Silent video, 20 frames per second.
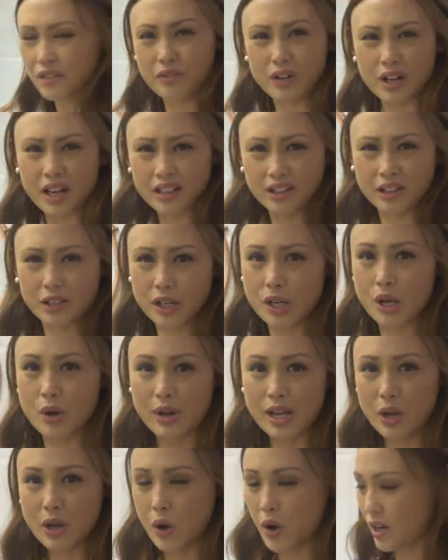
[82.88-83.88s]
of clutter
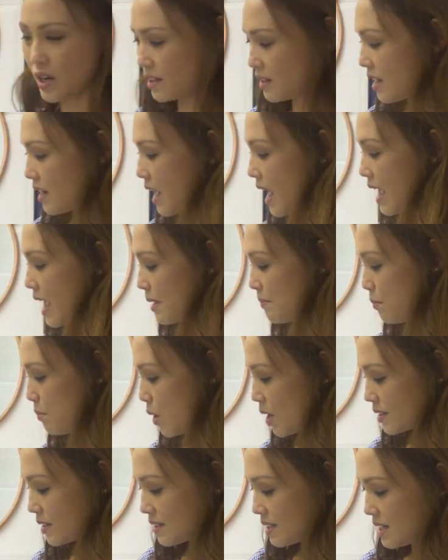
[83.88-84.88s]
going on, I
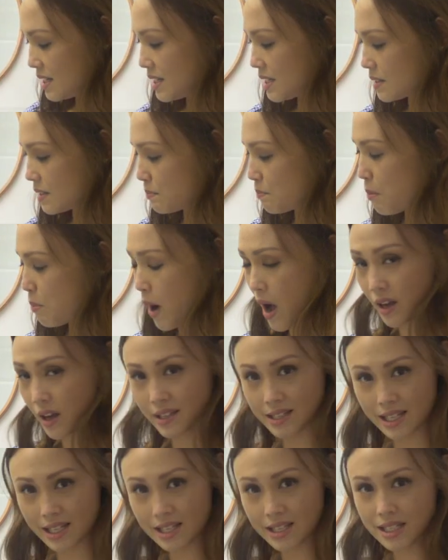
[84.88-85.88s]
bought these
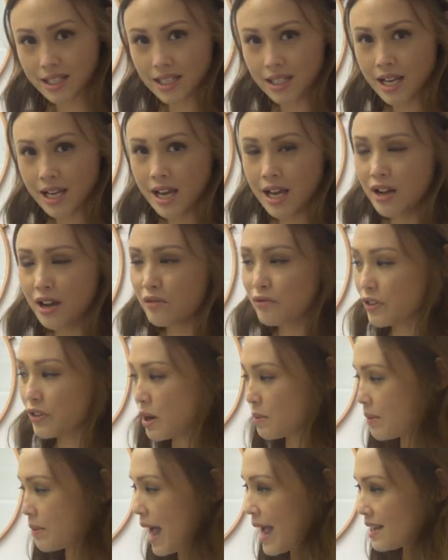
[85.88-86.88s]
boxes
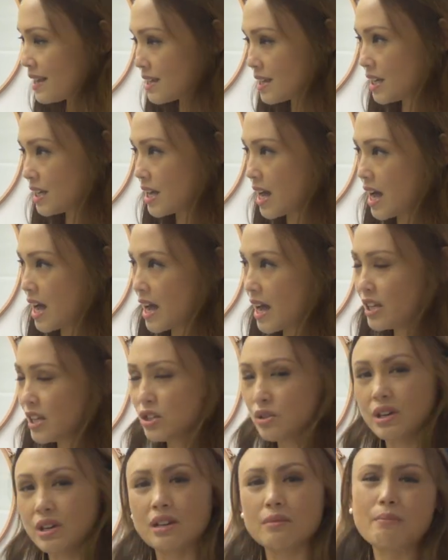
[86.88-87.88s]
from IKEA.
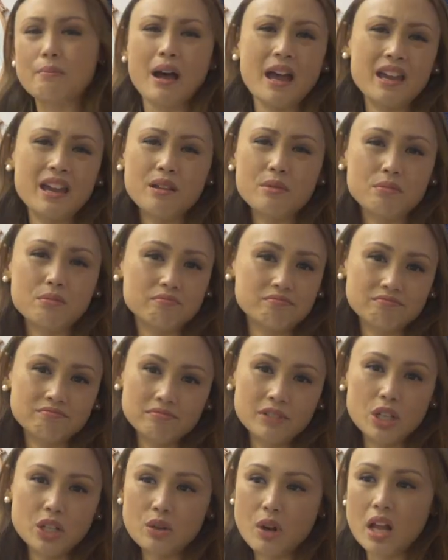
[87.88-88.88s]
You can buy,
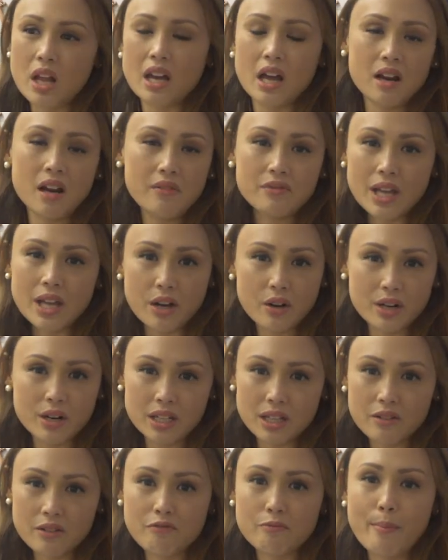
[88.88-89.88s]
a lot of
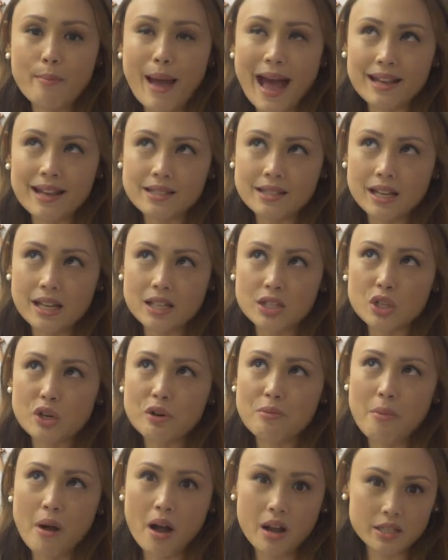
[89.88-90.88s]
decorative baskets
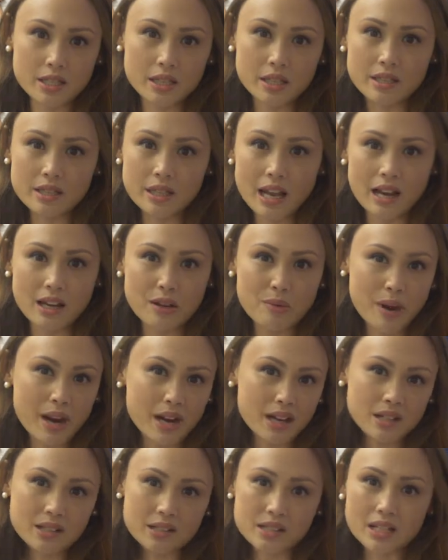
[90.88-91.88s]
or boxes
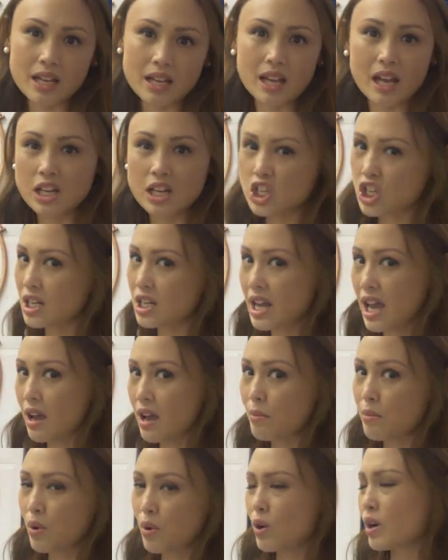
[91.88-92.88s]
anywhere else like
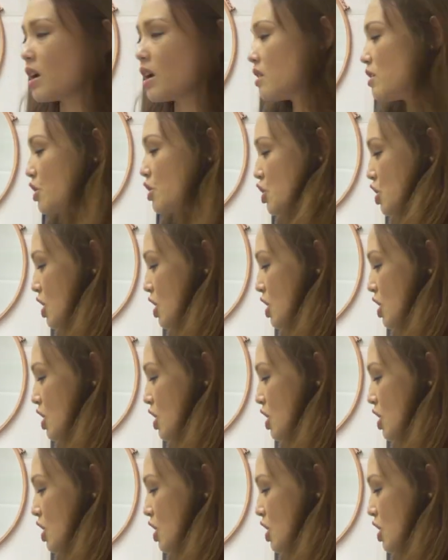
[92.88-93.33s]
H&M or other